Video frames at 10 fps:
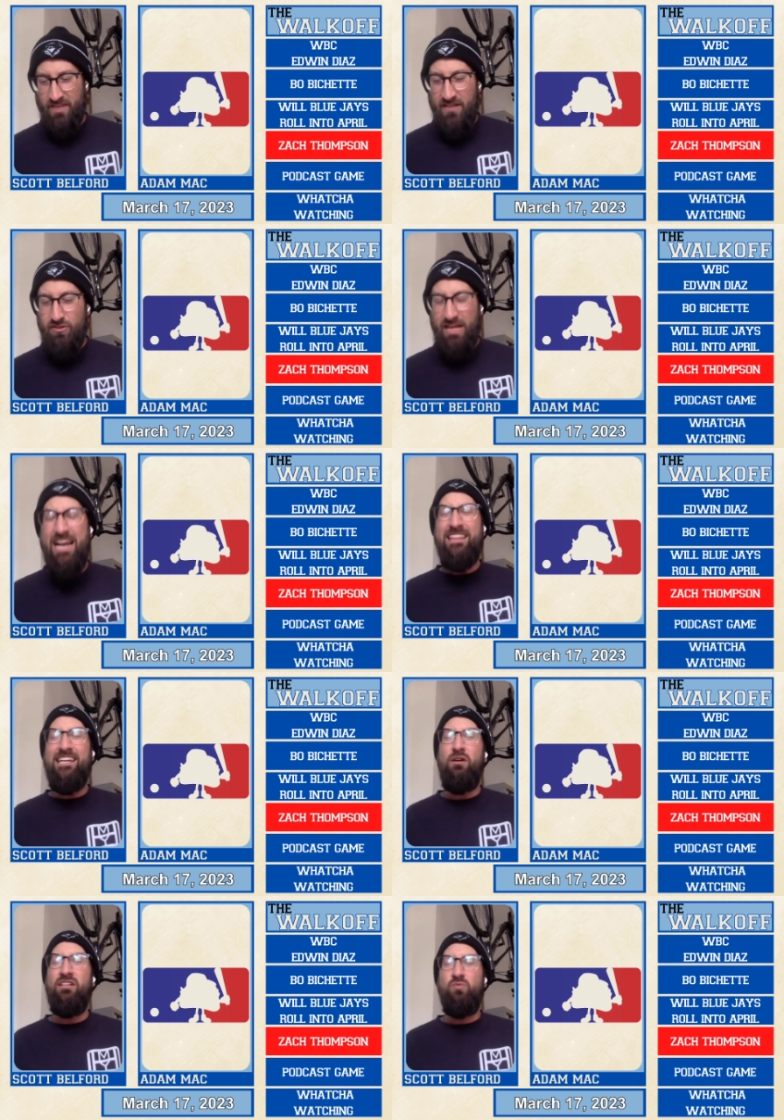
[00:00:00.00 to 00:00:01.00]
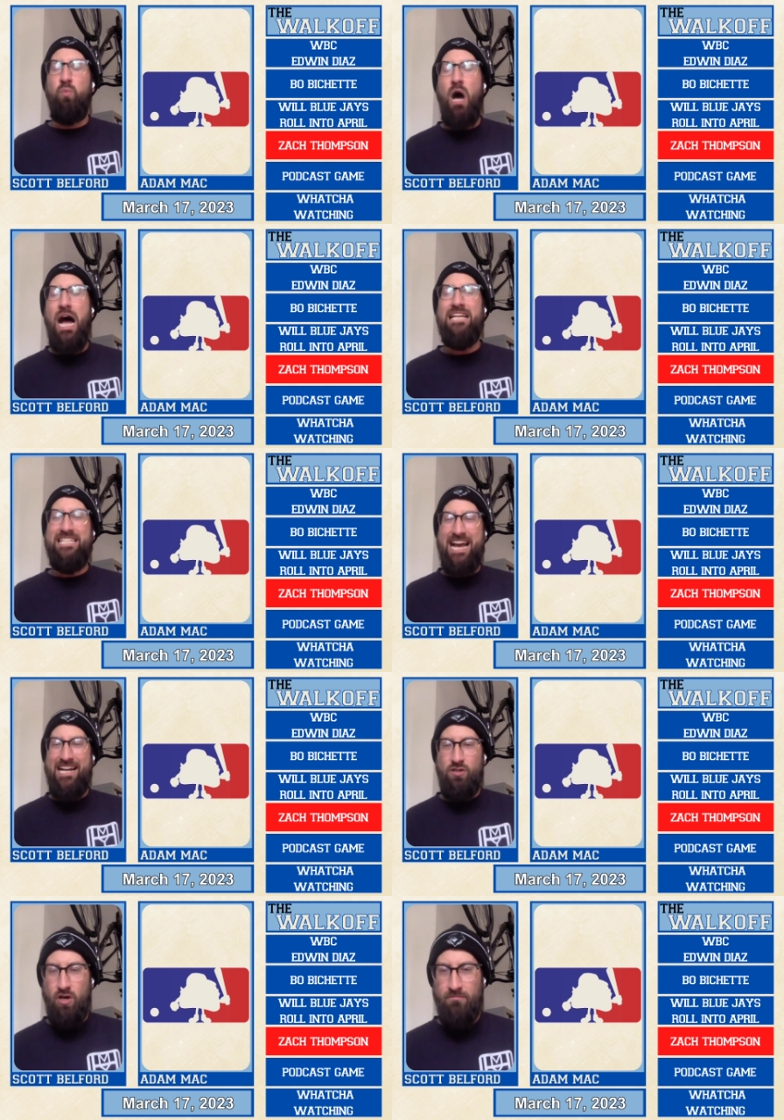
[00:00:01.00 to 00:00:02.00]
So that, I think, is why
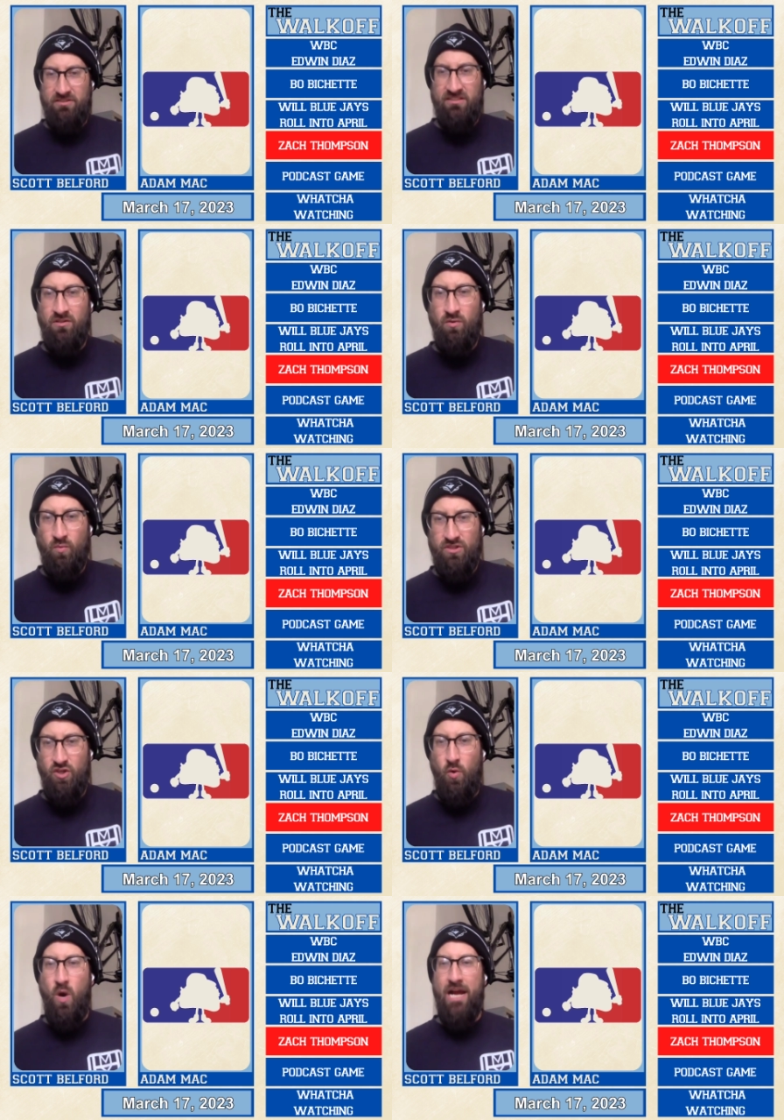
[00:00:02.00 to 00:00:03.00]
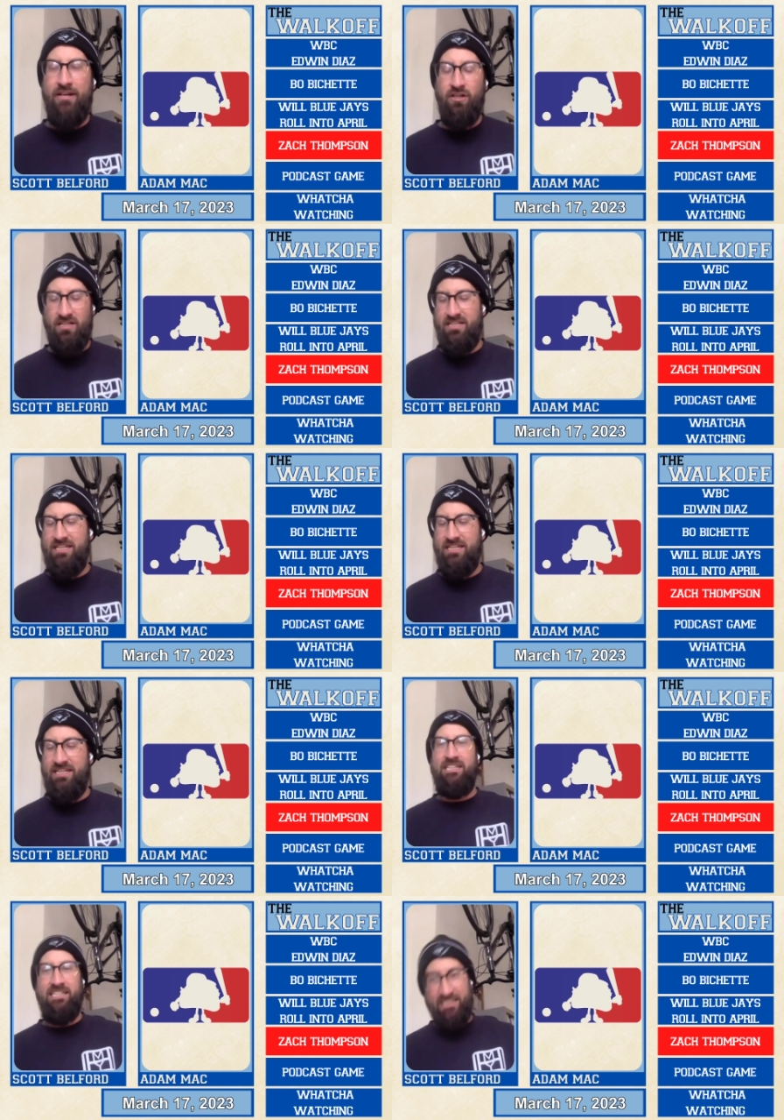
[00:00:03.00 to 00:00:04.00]
Zach Thompson was acquired. And
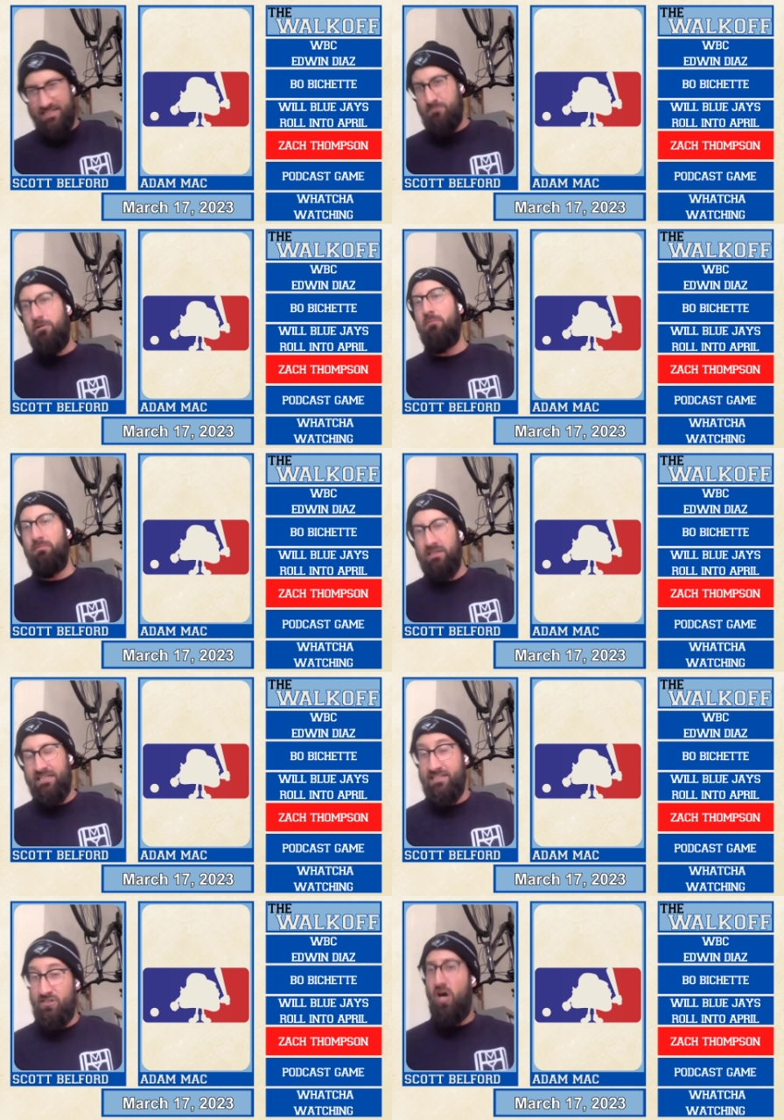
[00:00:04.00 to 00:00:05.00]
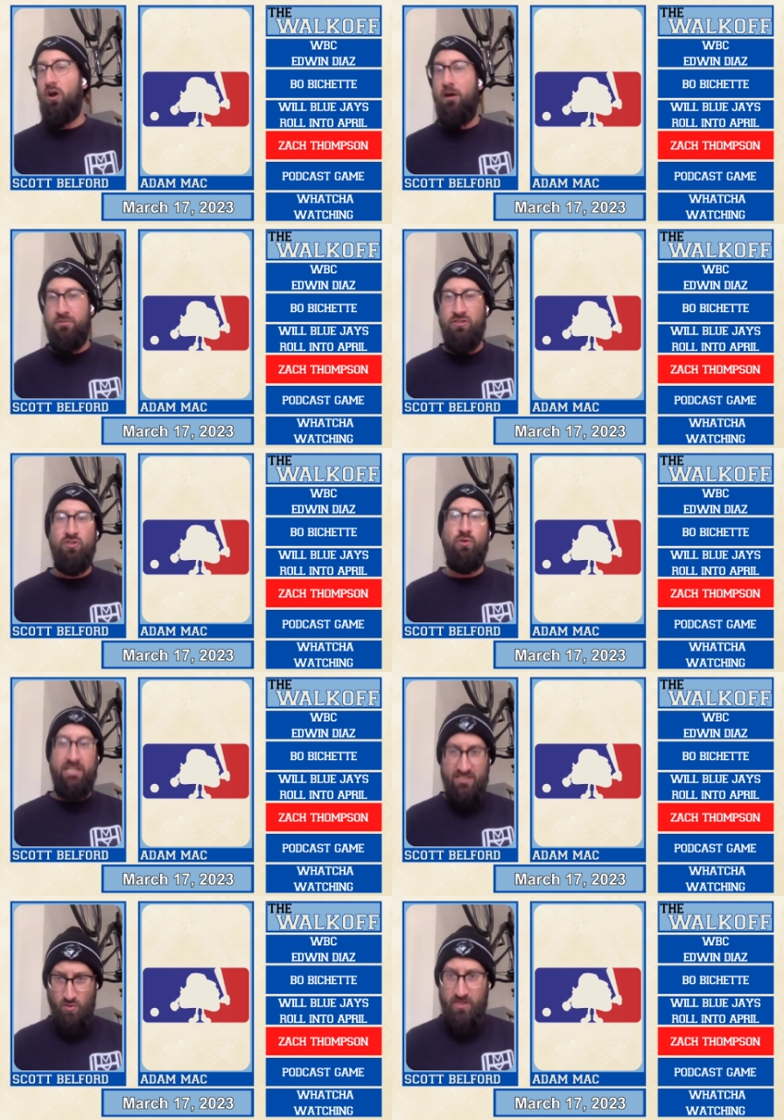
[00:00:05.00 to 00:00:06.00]
he's got options. So
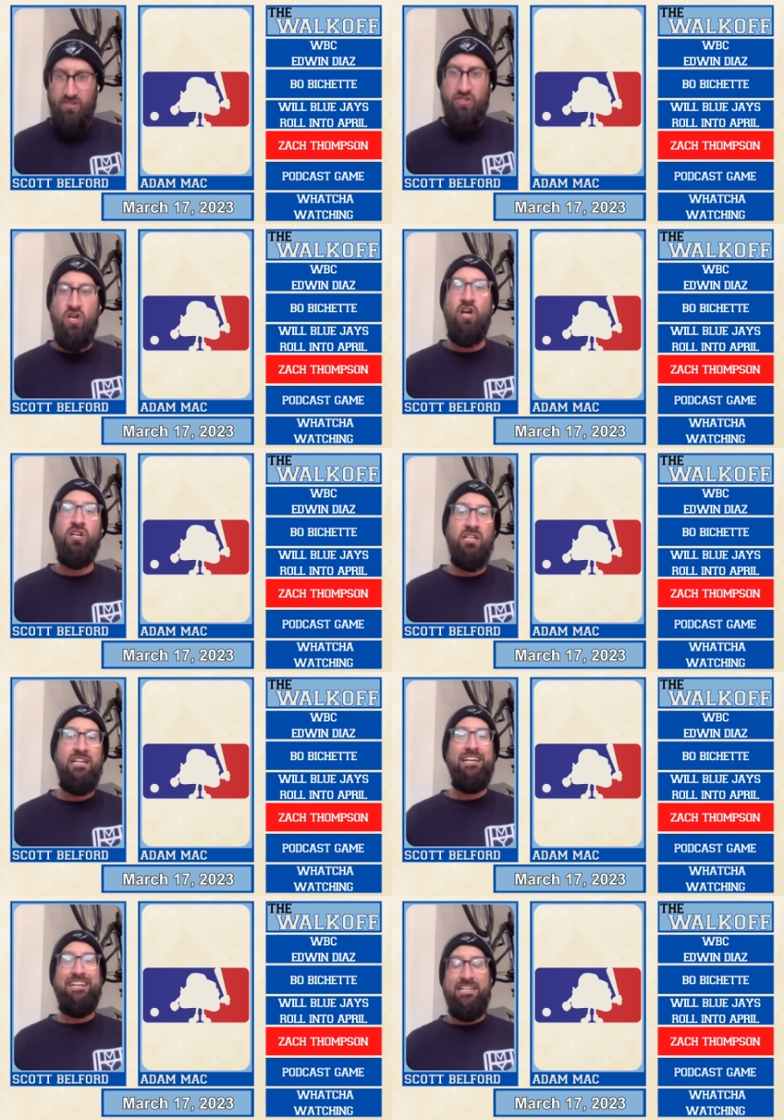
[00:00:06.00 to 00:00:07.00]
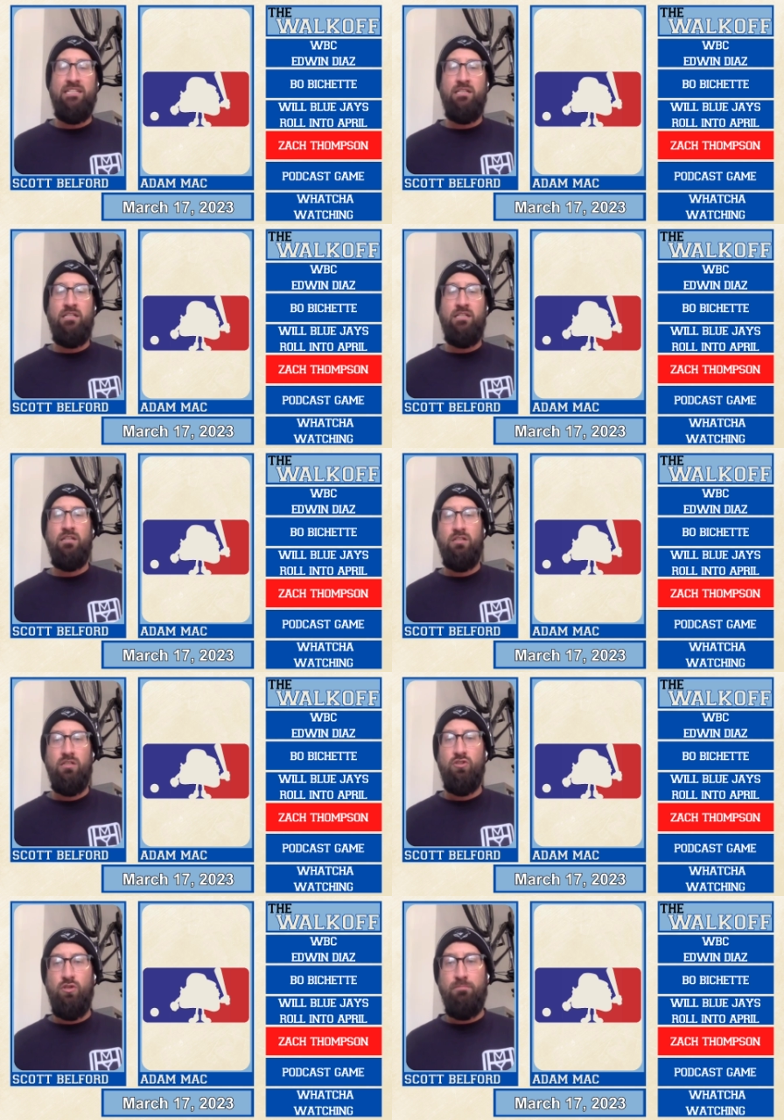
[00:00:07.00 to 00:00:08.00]
he is going to start in
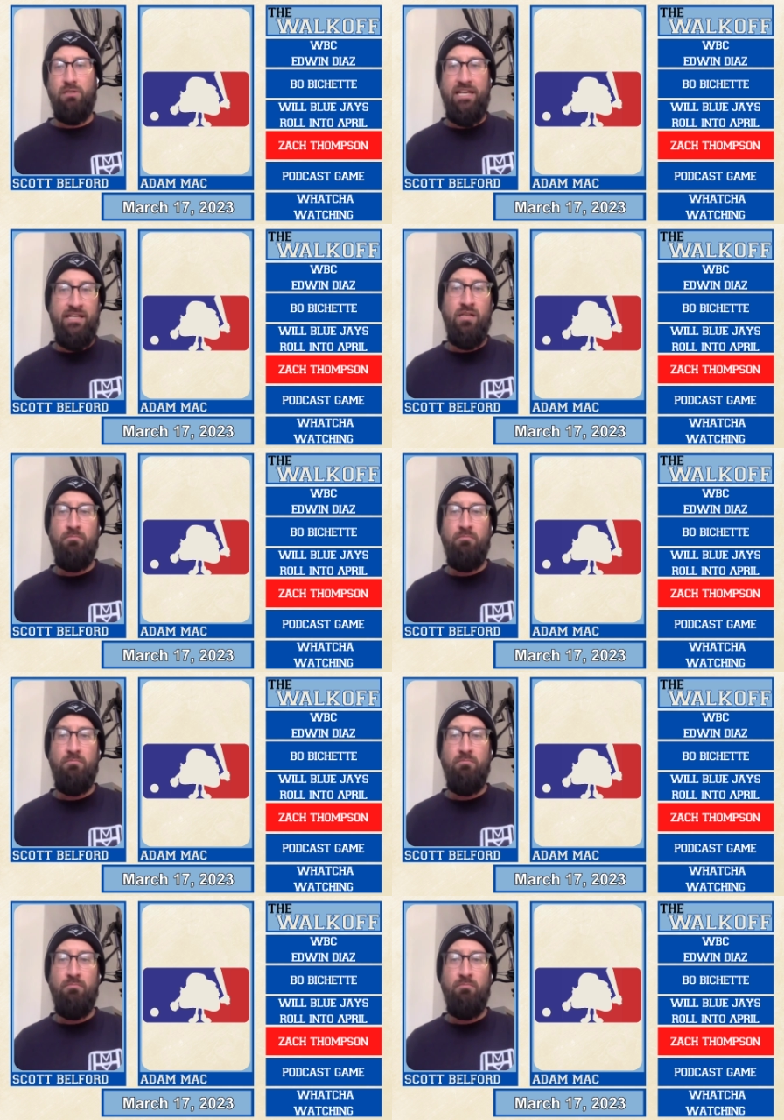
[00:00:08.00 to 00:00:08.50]
AAA.